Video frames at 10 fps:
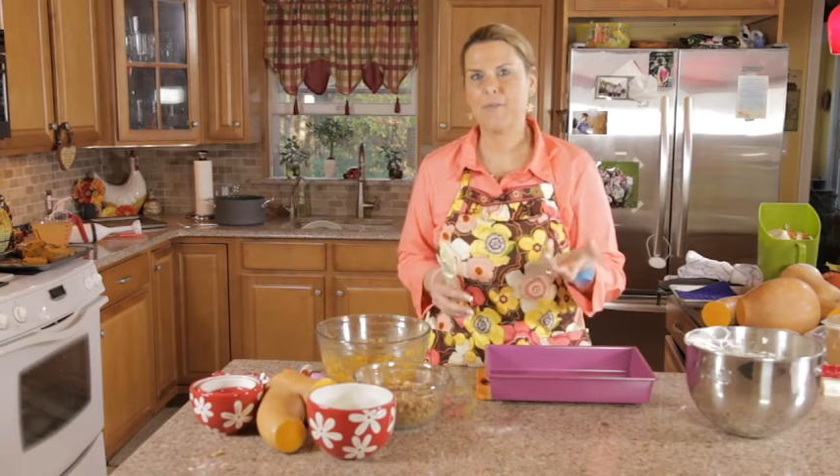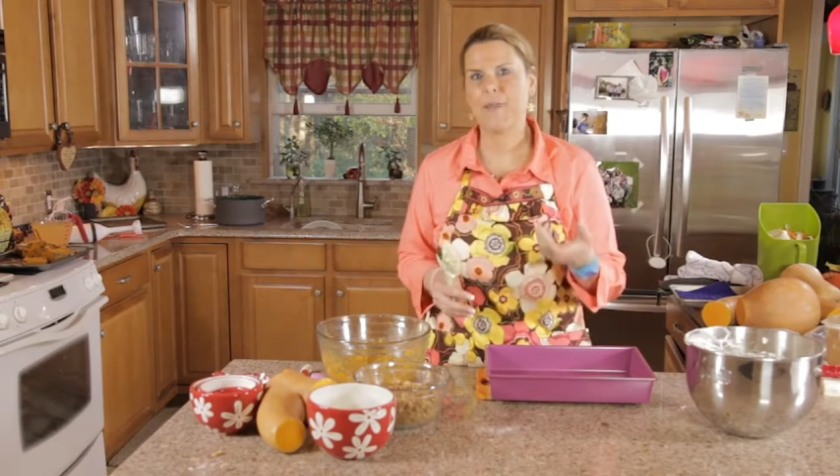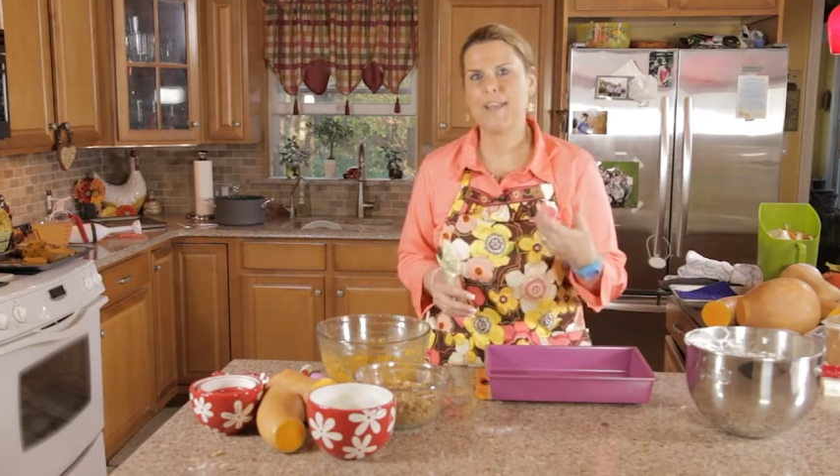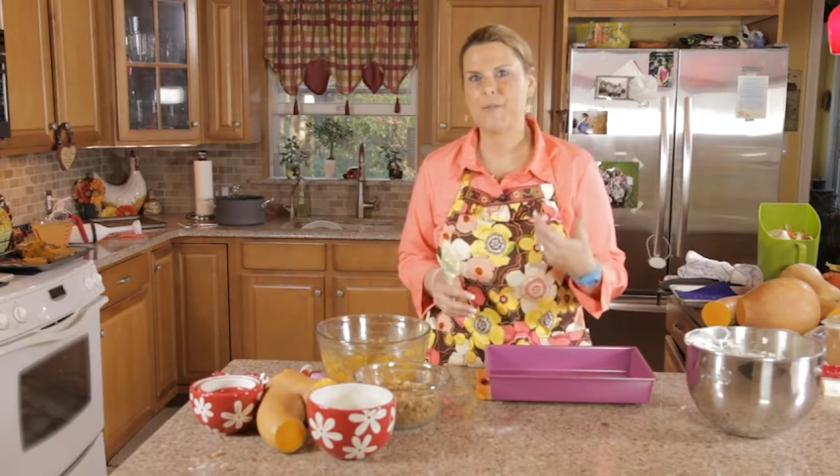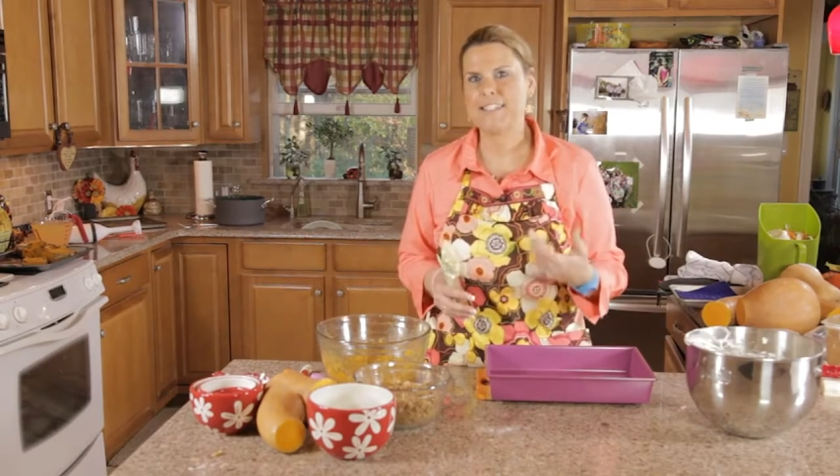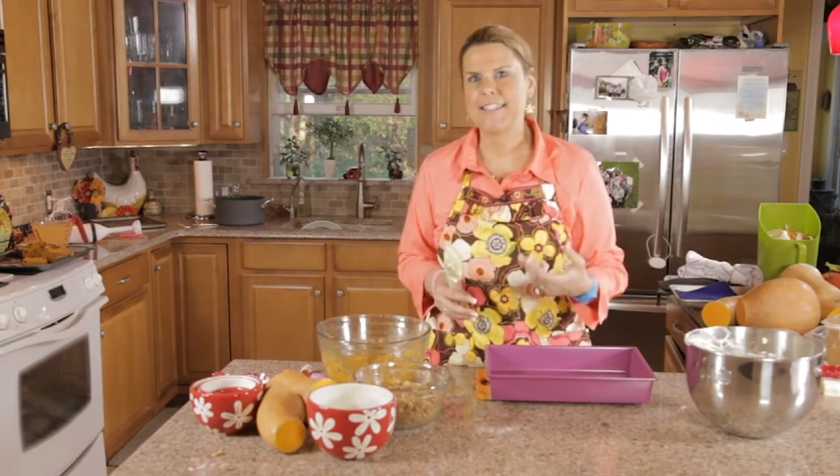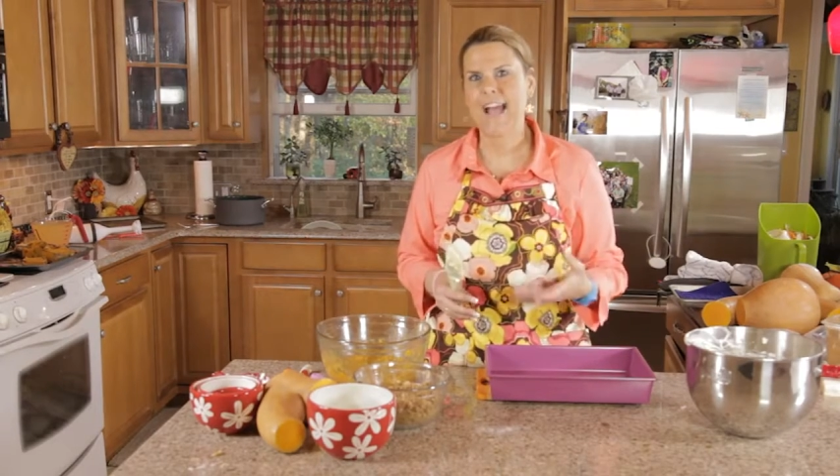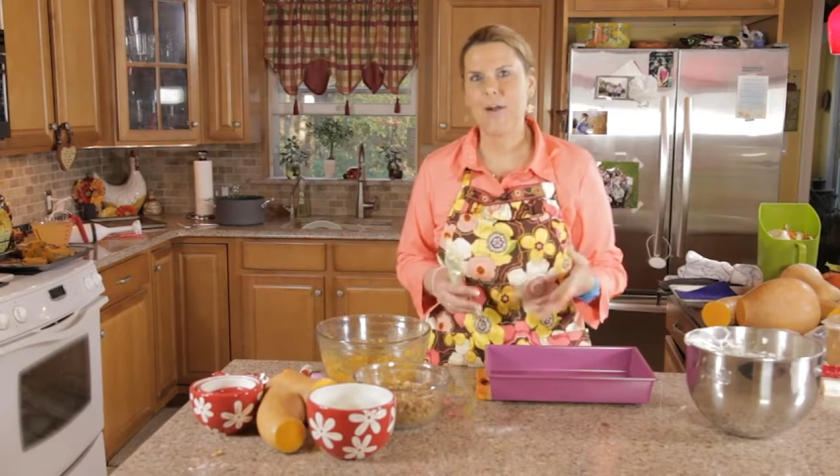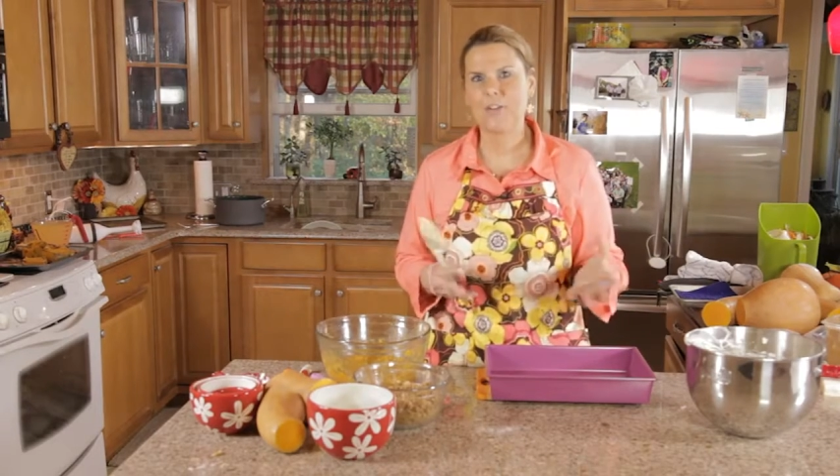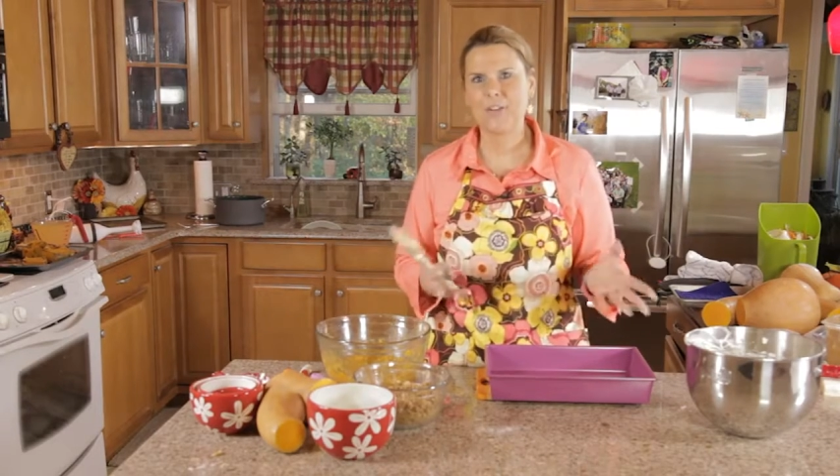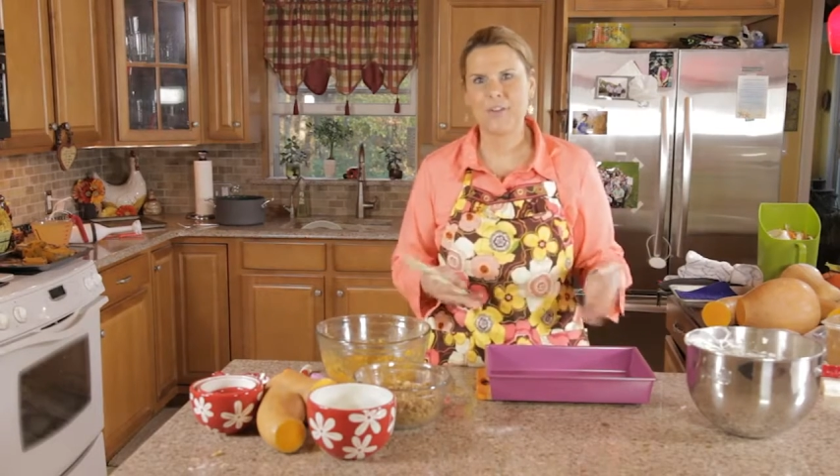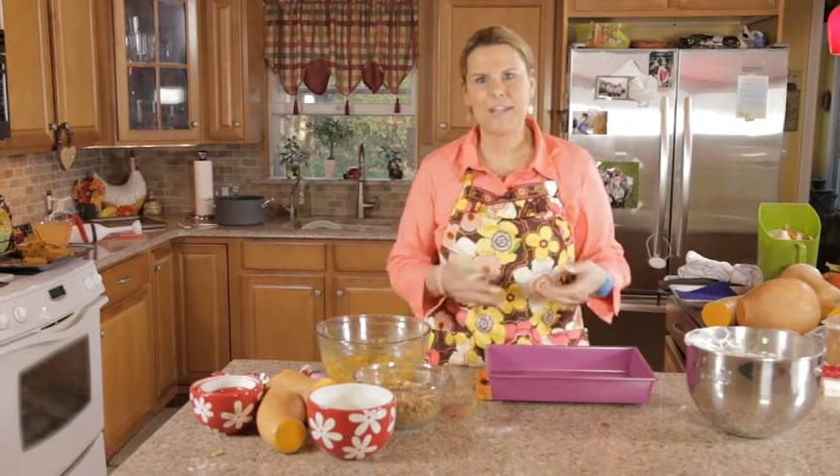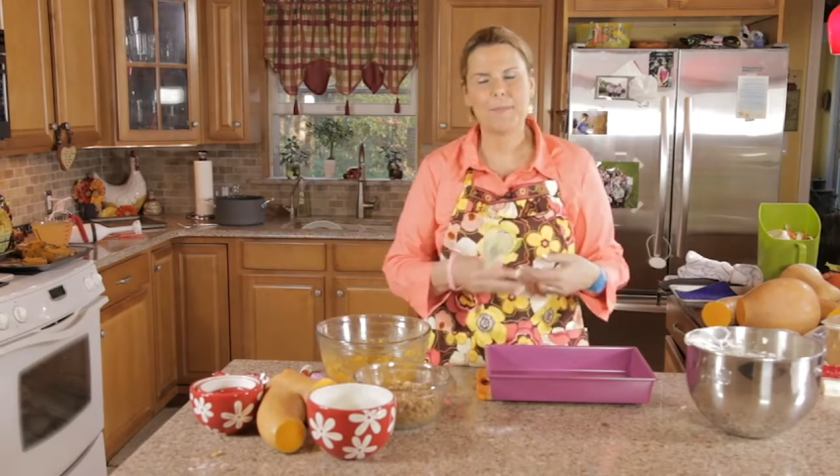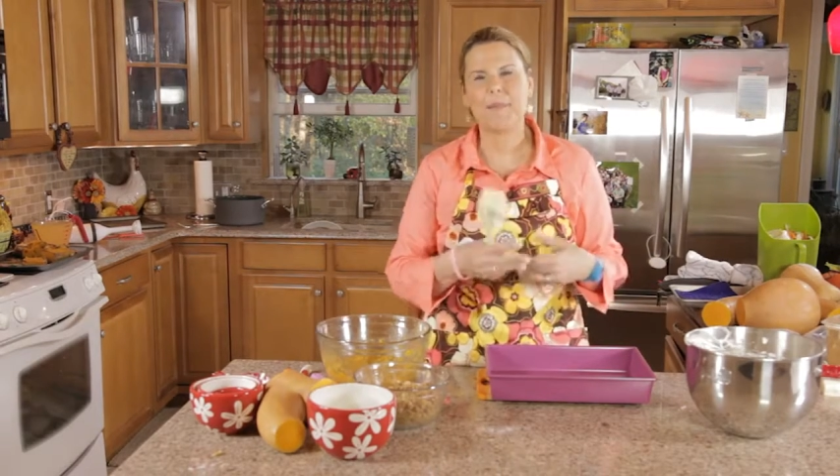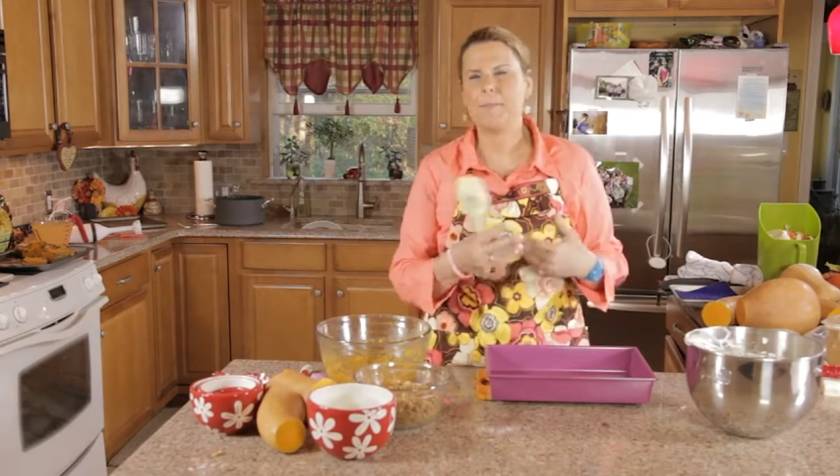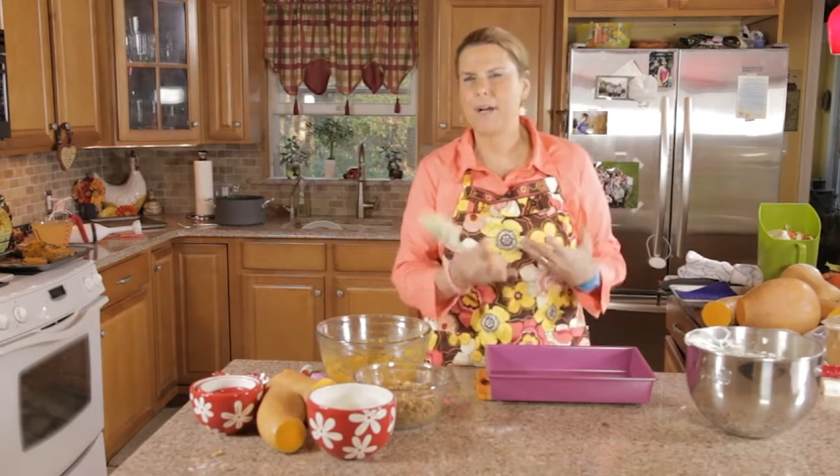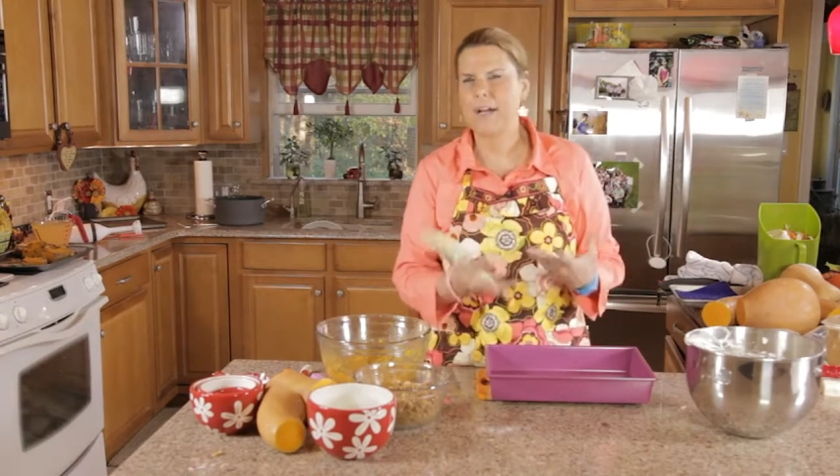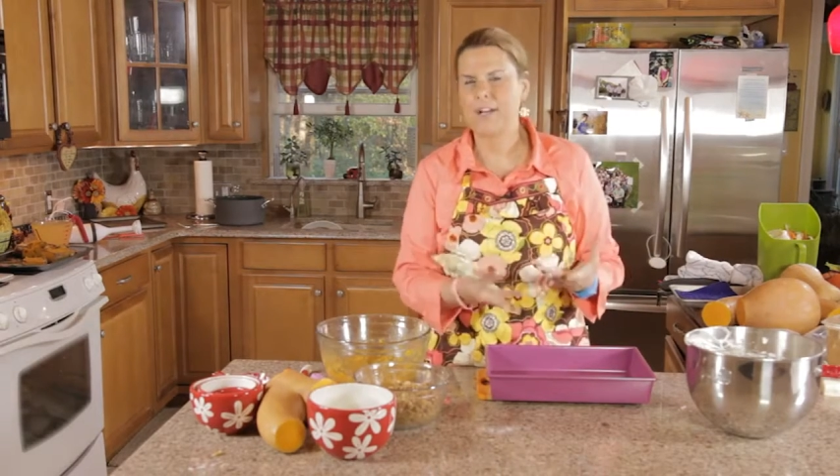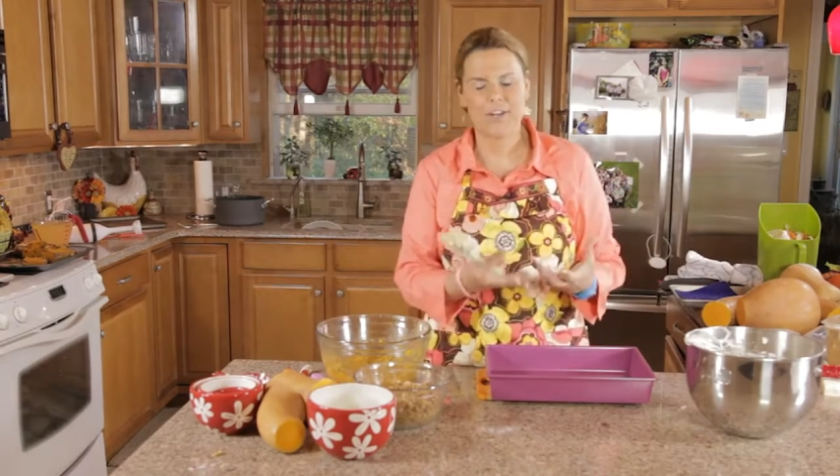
made with sour cream and butter